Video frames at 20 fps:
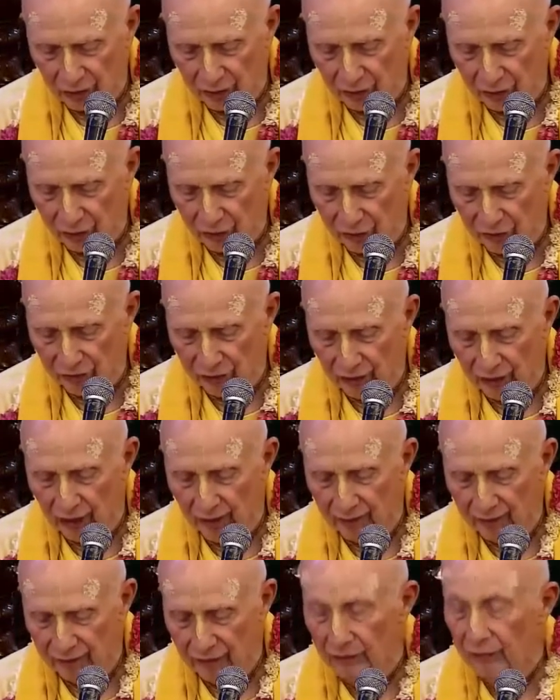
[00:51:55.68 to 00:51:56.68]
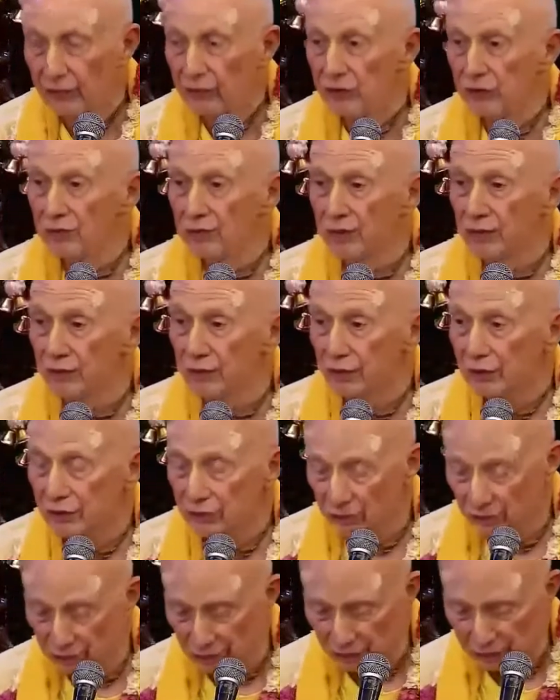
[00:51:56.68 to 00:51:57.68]
to move up to the
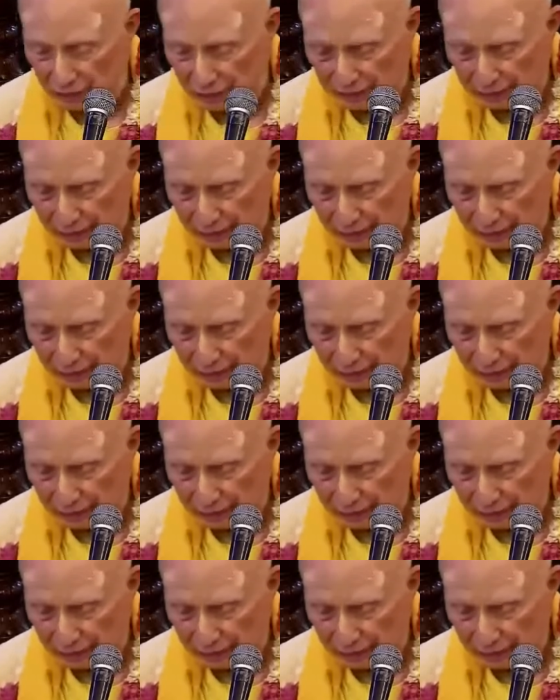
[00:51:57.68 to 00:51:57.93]
spiritual